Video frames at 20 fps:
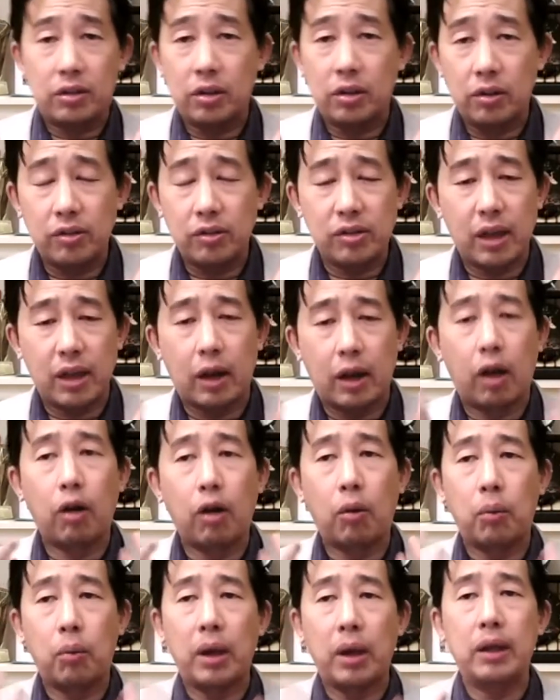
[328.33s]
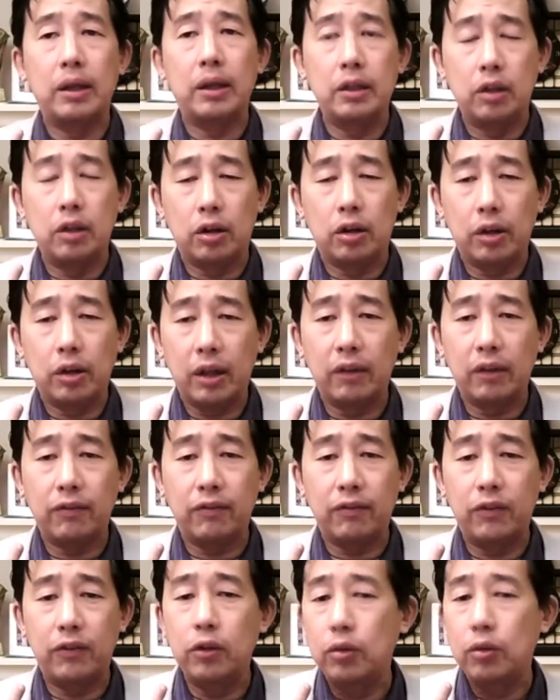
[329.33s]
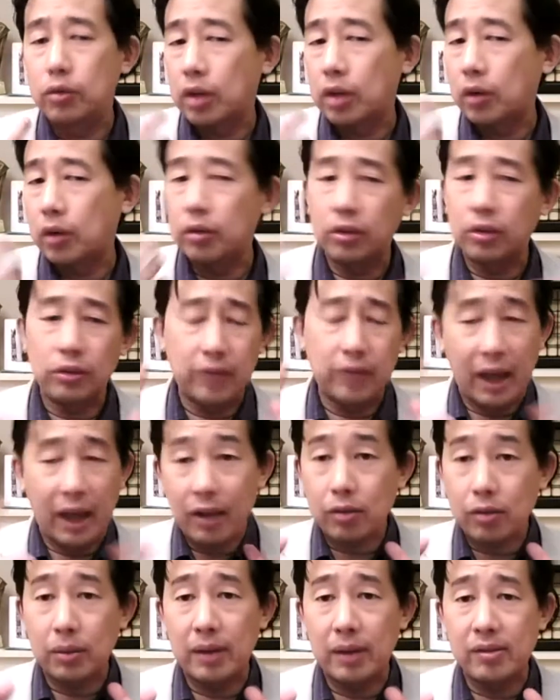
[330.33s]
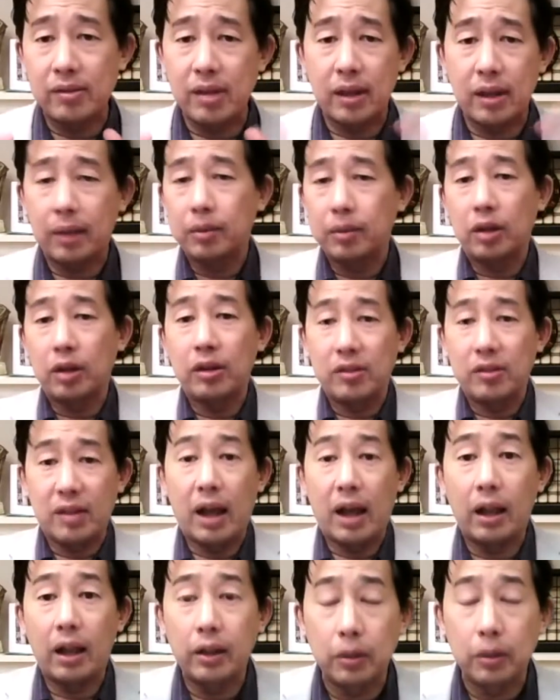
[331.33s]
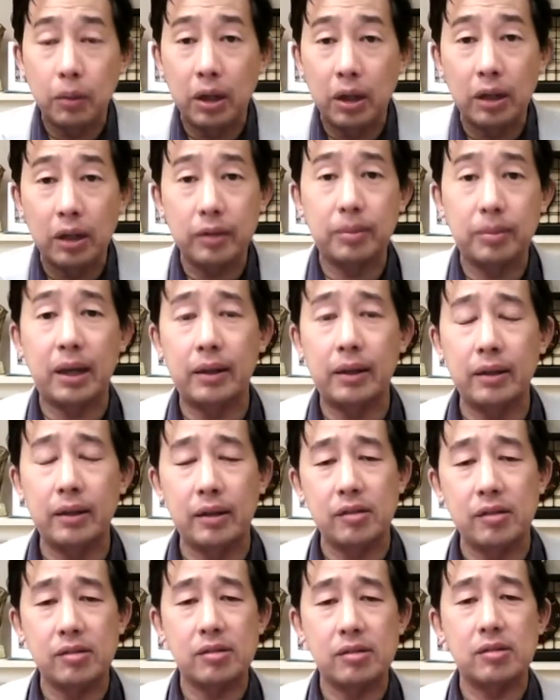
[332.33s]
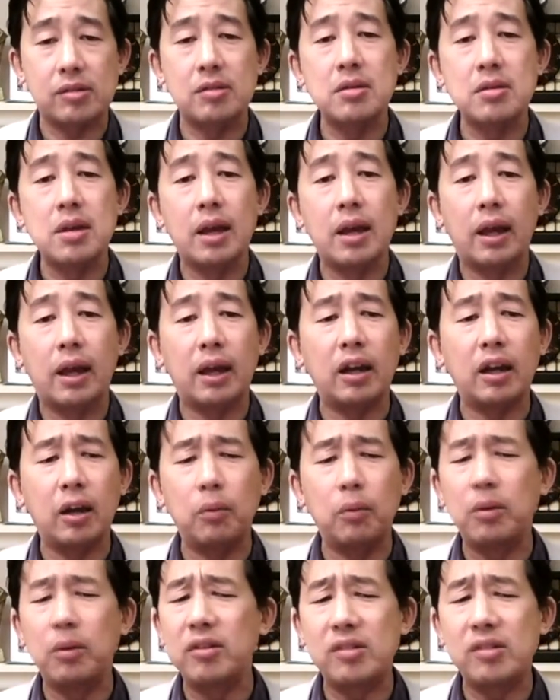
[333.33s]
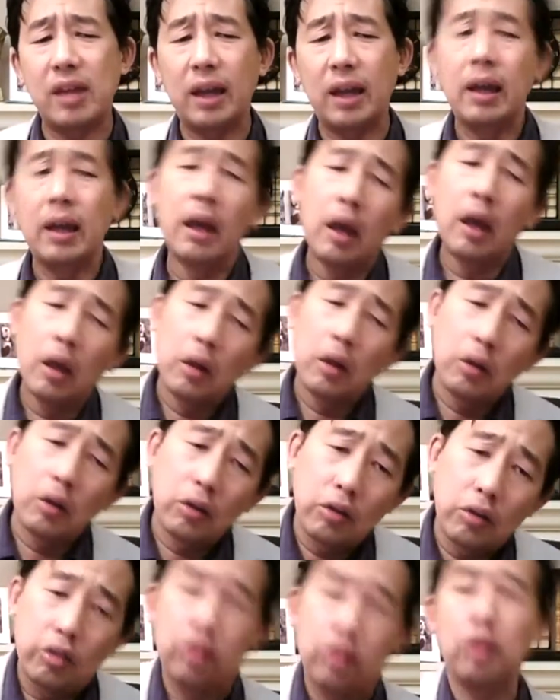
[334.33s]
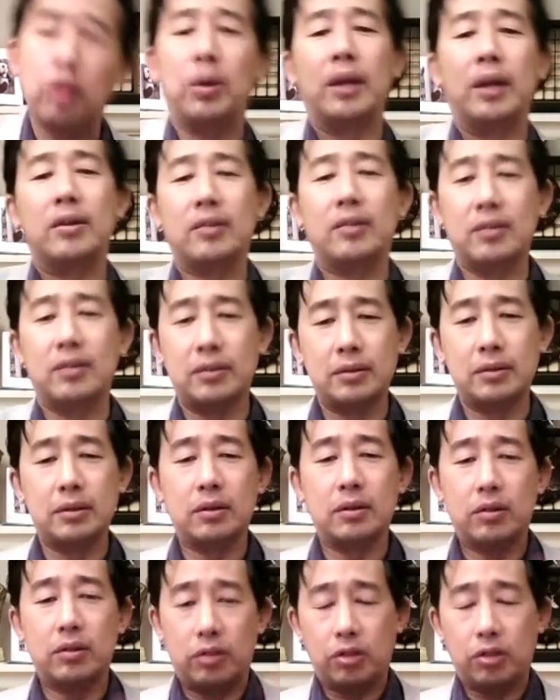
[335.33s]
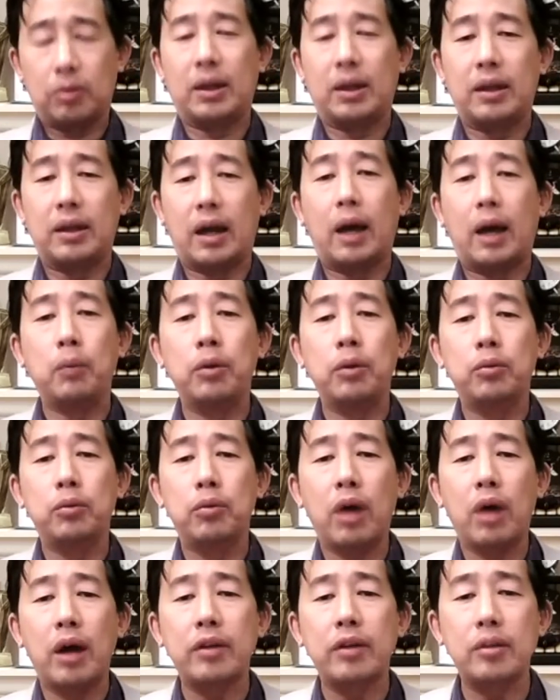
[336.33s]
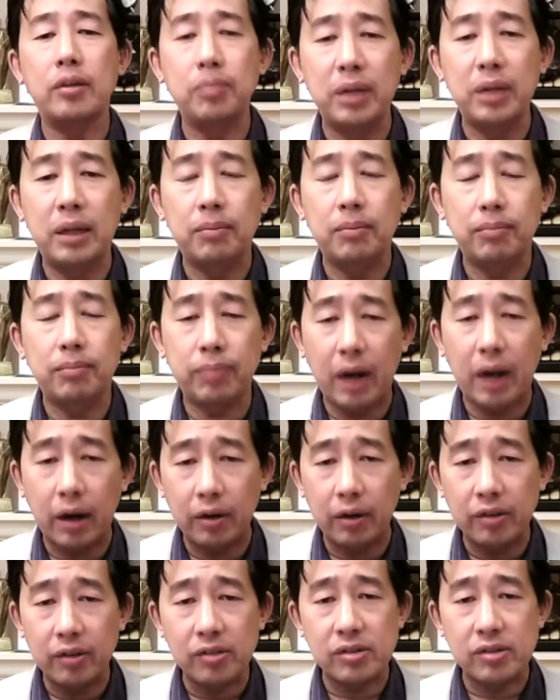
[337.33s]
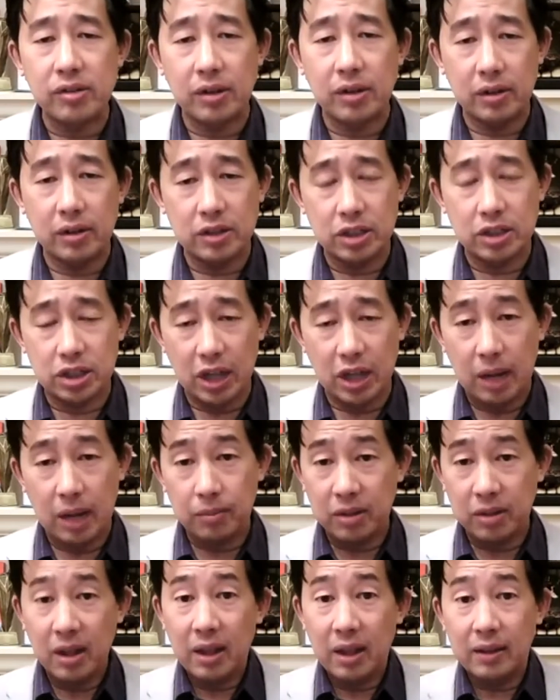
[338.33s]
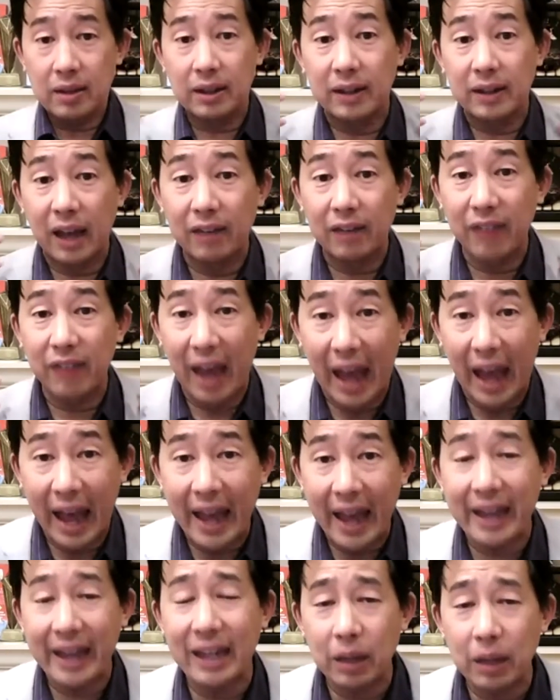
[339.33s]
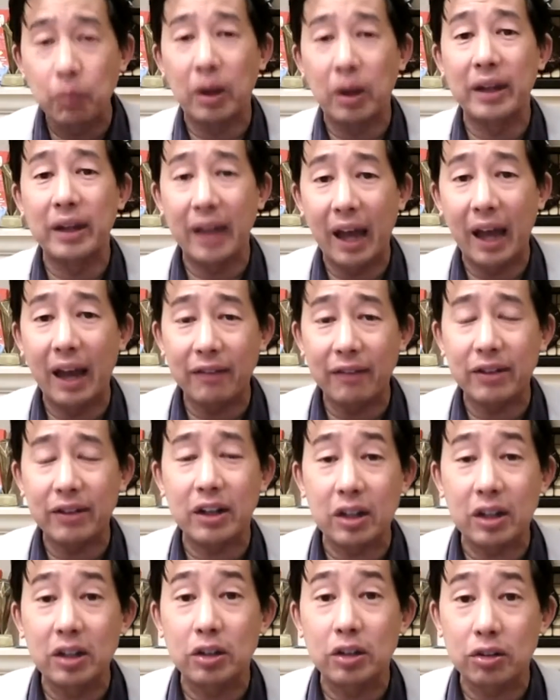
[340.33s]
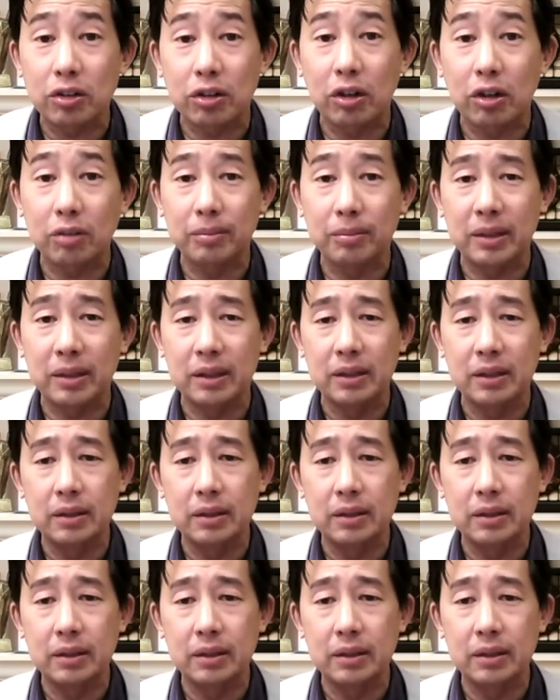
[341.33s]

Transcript: say, oh, well, look, if you don't do X, Y, Z, I'm going to tell the world about this. And I always say, do it. Do it. I would rather be embarrassed and ashamed than have anyone ever control me.